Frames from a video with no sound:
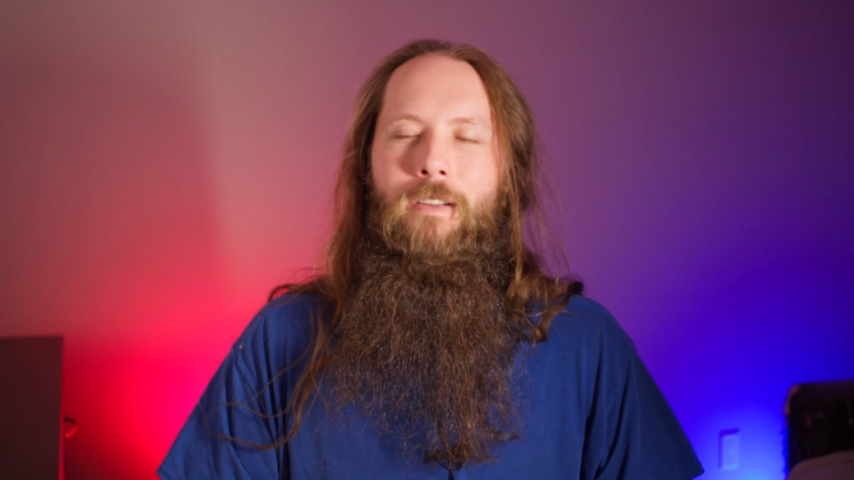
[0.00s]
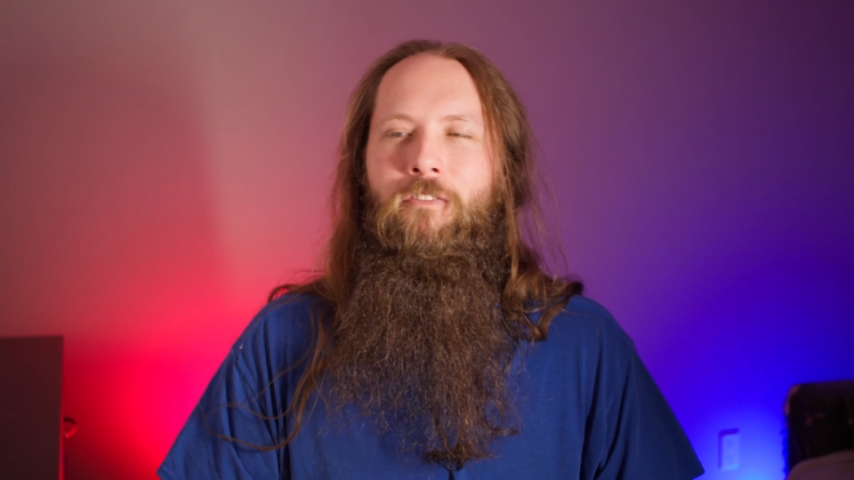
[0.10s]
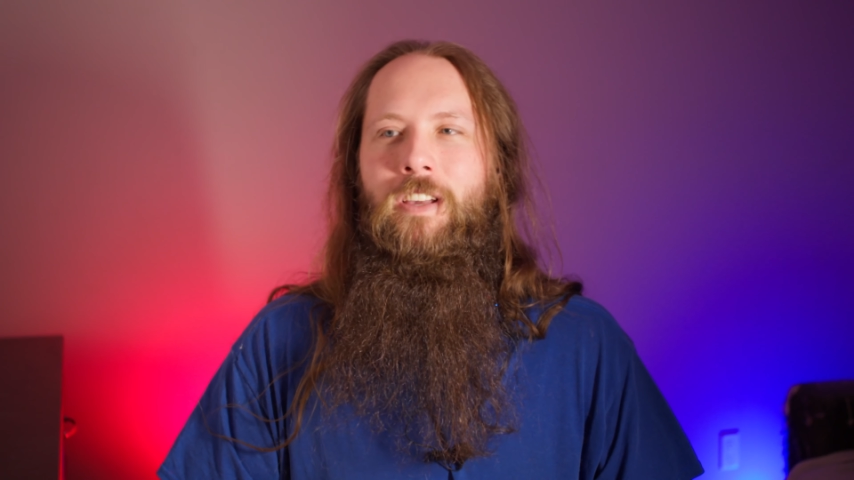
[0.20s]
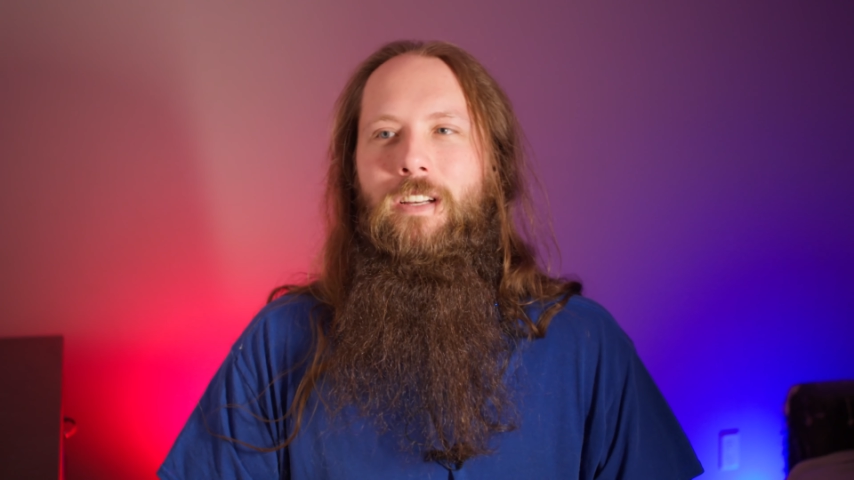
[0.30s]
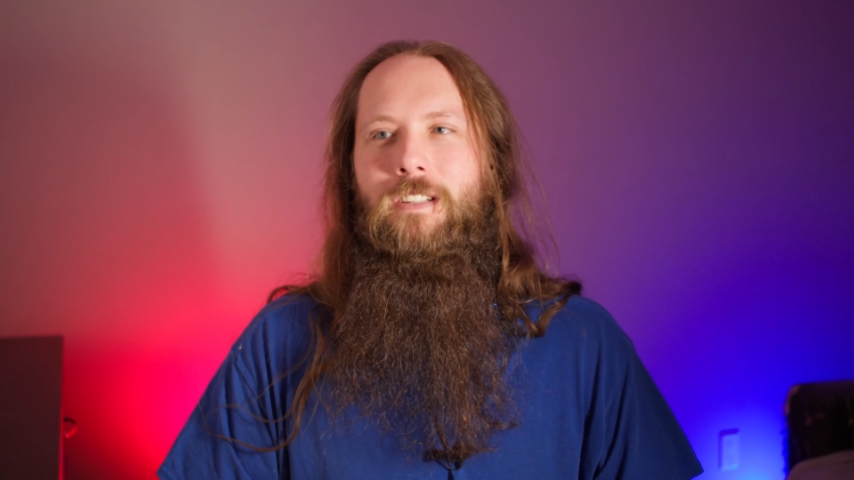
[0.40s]
It
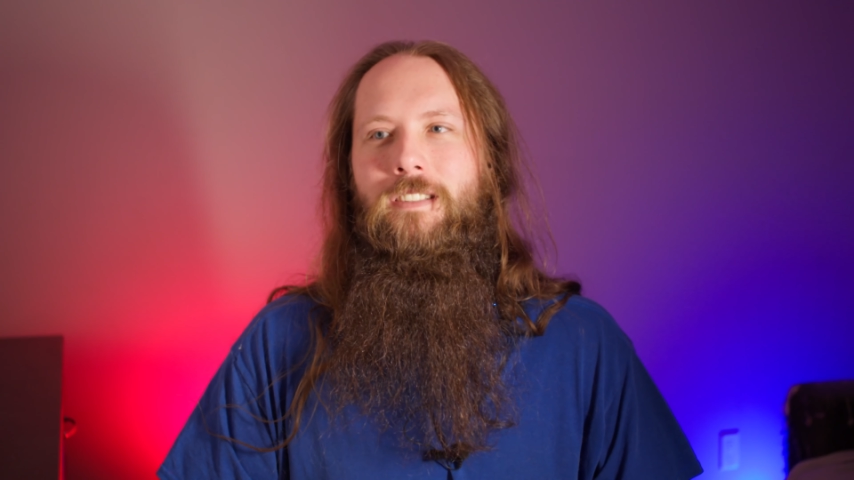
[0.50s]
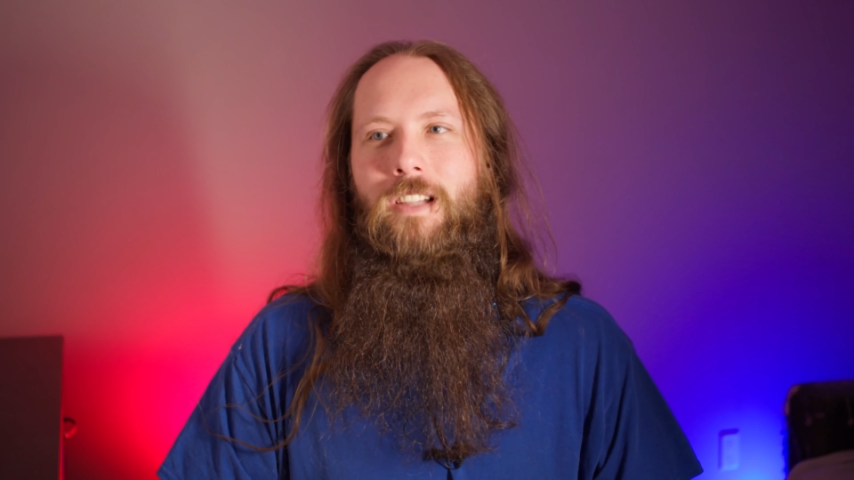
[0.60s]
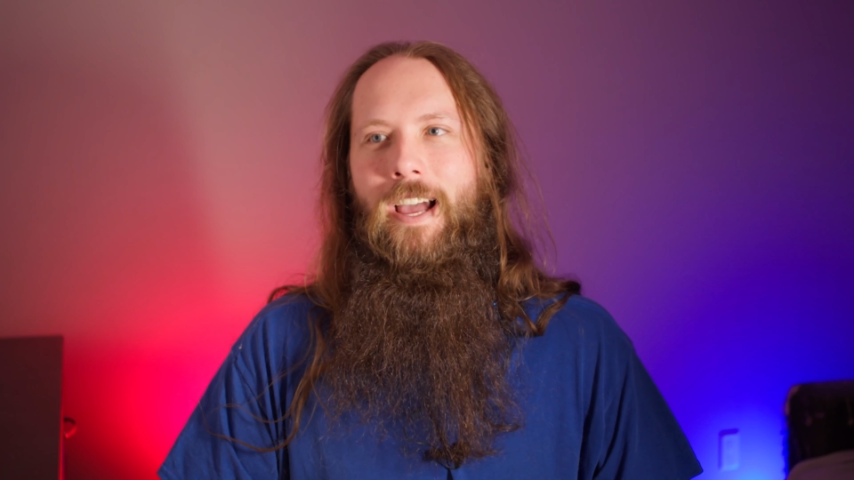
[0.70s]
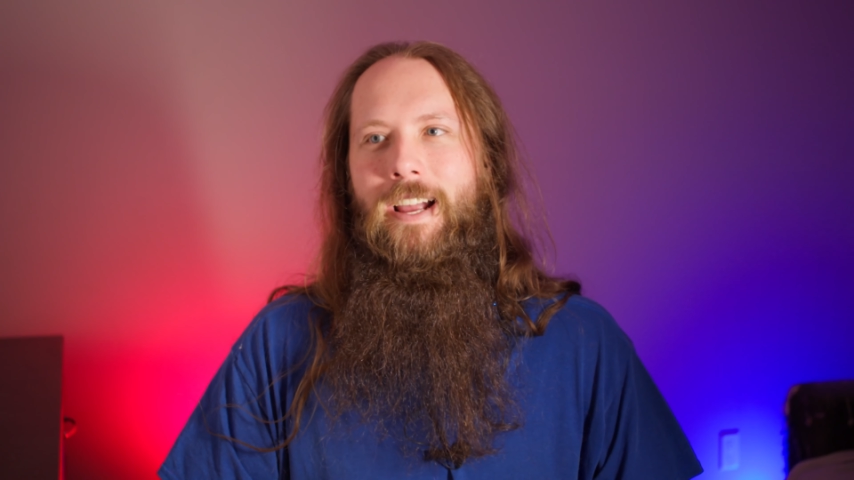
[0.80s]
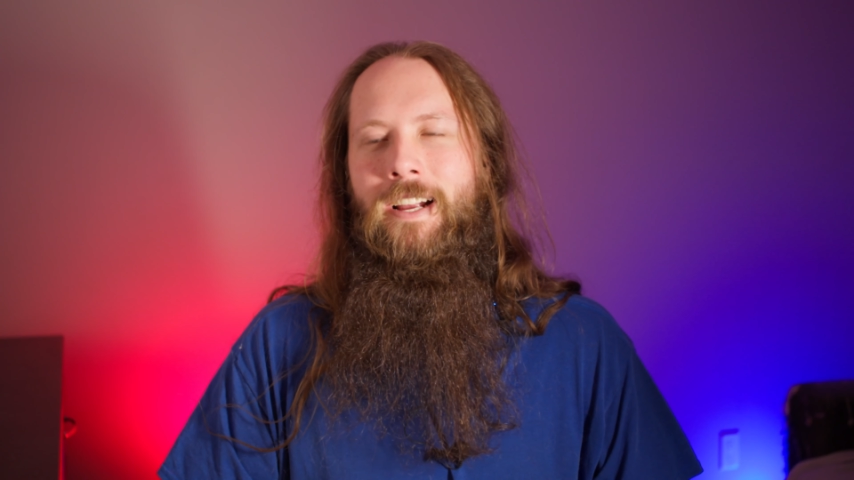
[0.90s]
feels
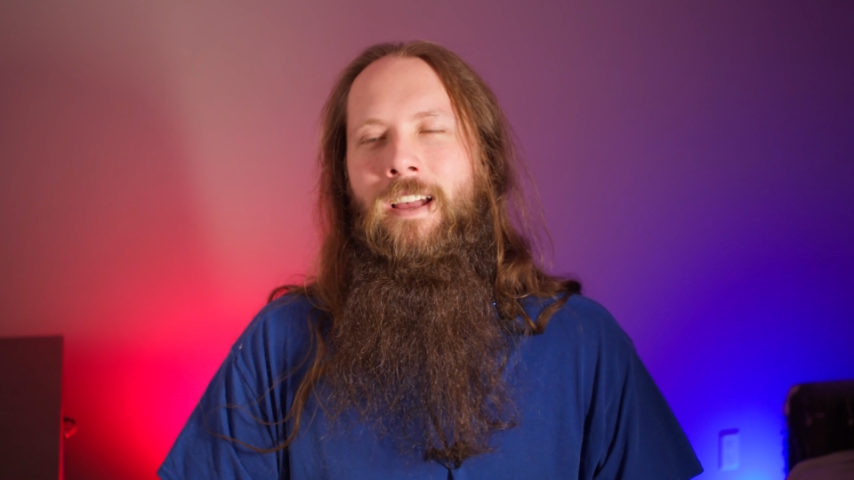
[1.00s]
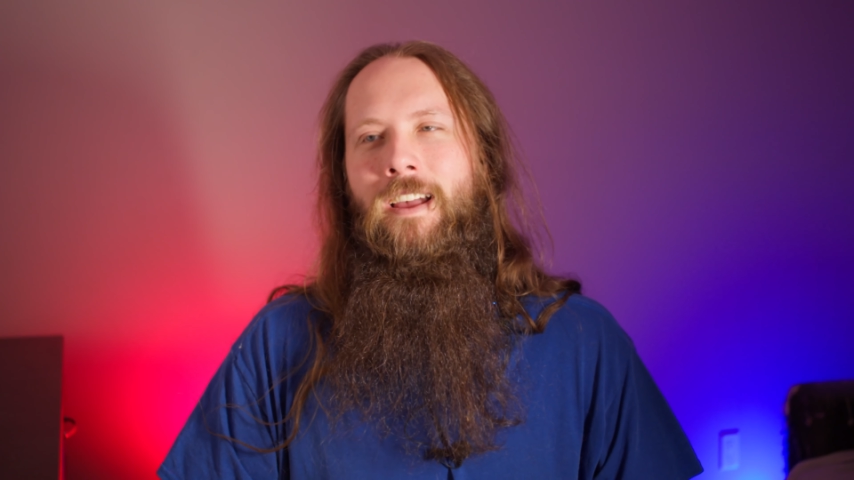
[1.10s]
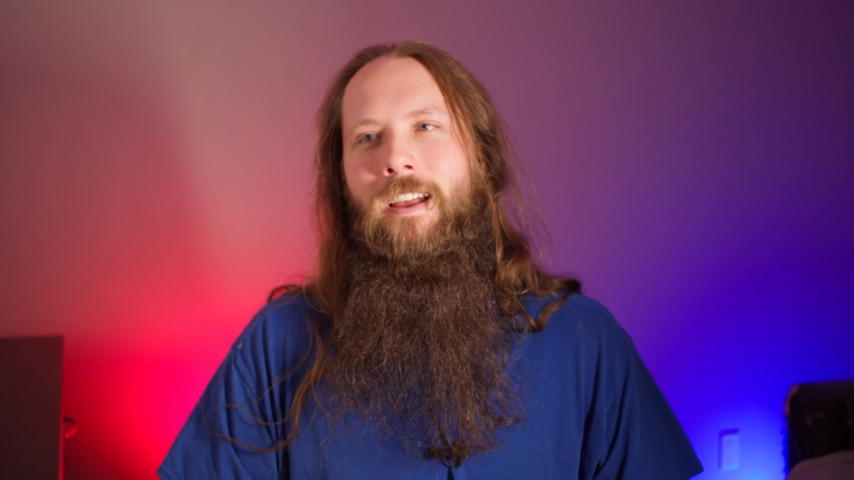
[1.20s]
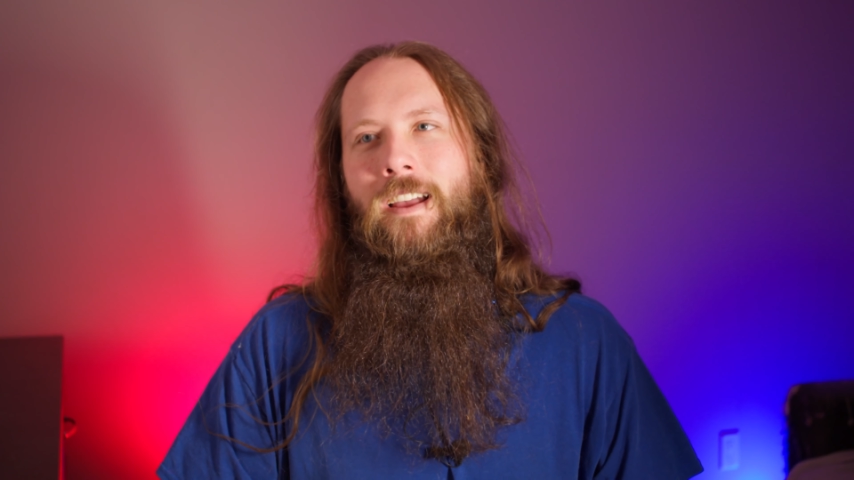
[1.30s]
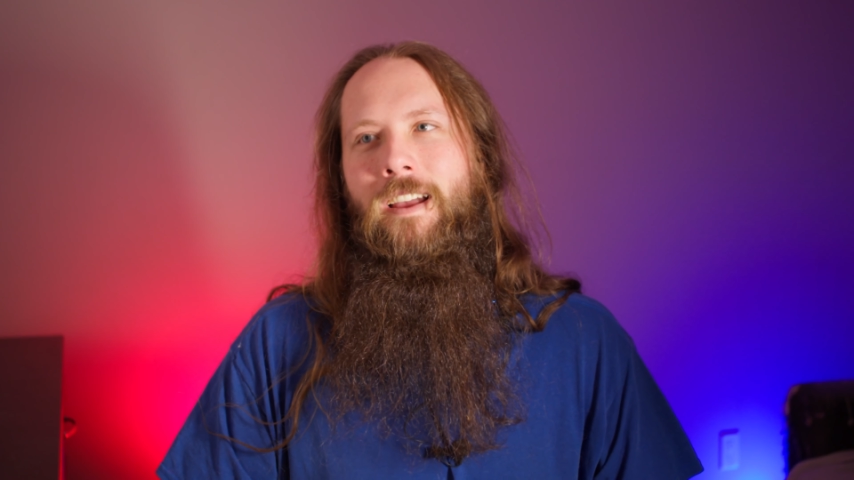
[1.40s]
like
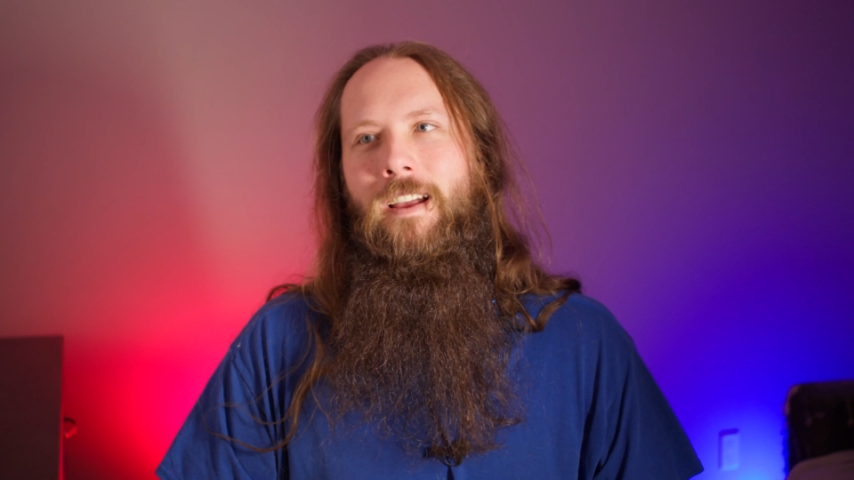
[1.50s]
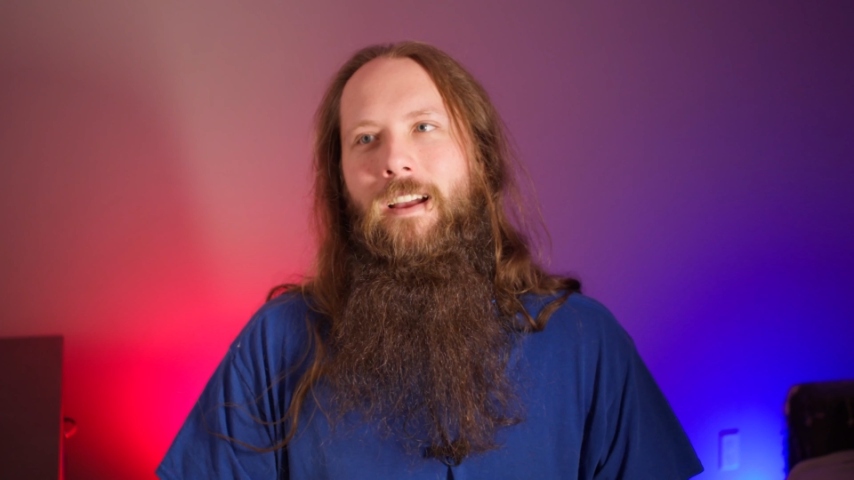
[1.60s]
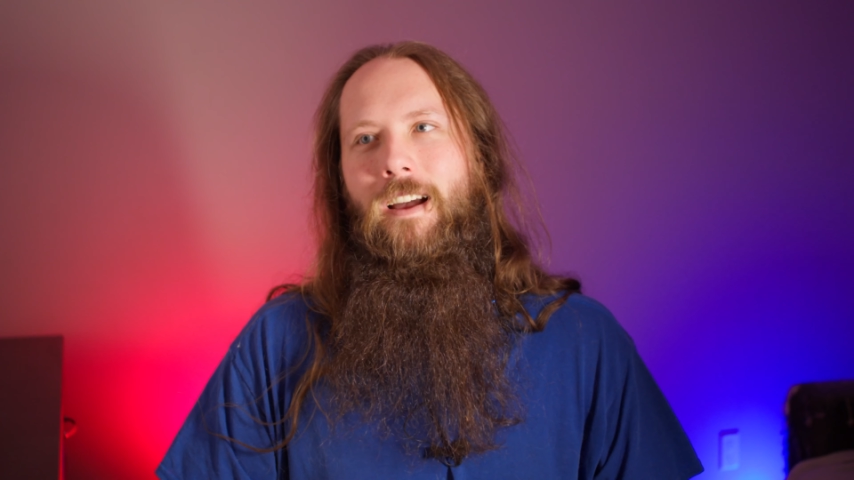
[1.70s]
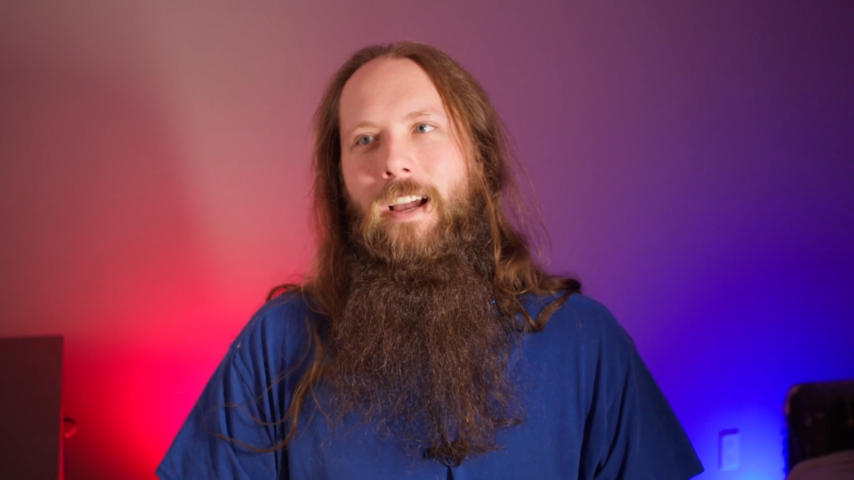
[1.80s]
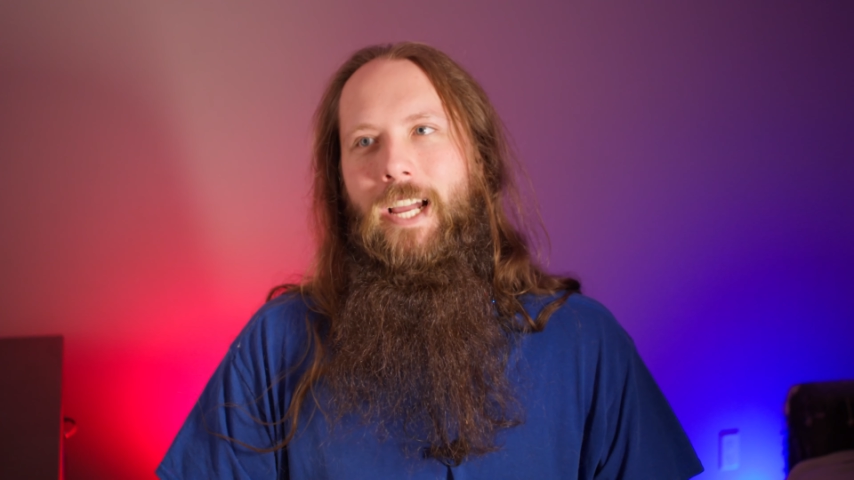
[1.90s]

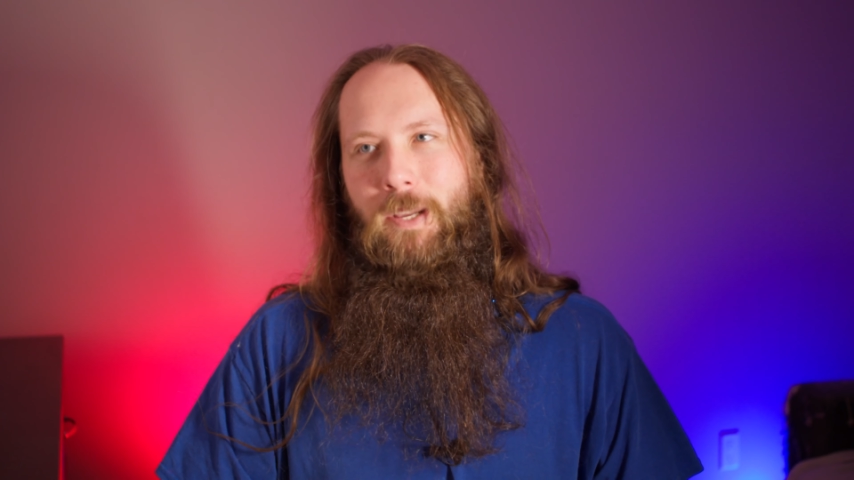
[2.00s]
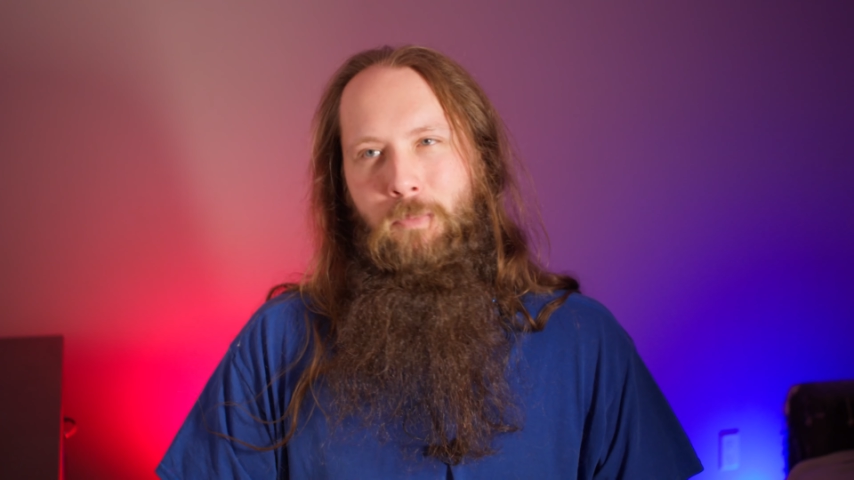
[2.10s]
it